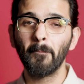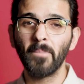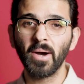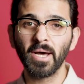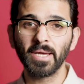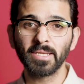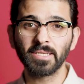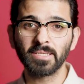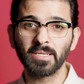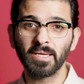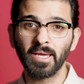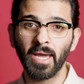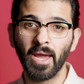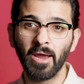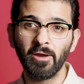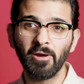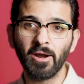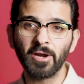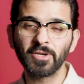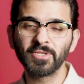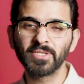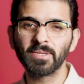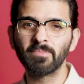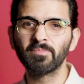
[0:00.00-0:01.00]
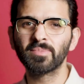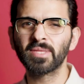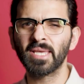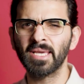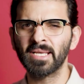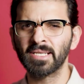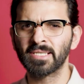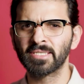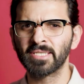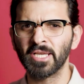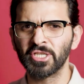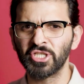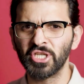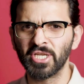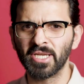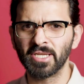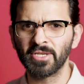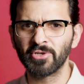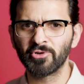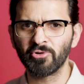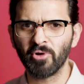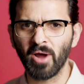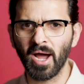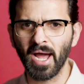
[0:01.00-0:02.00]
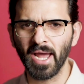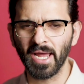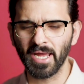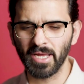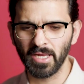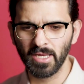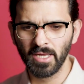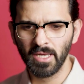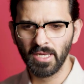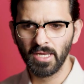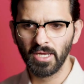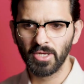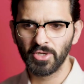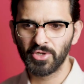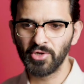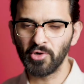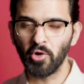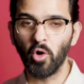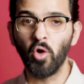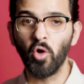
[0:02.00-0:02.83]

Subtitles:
But here are some things that you can try to